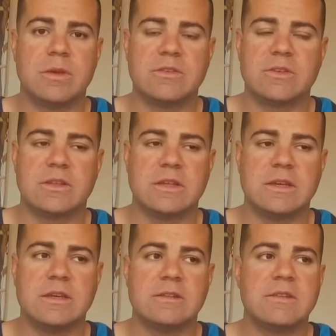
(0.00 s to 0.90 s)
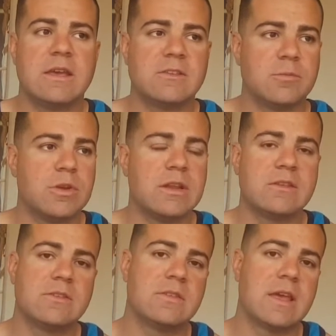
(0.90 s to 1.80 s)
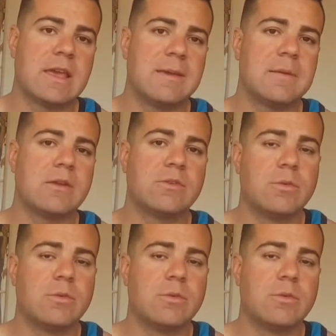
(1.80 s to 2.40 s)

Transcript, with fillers: basically take some readings that came out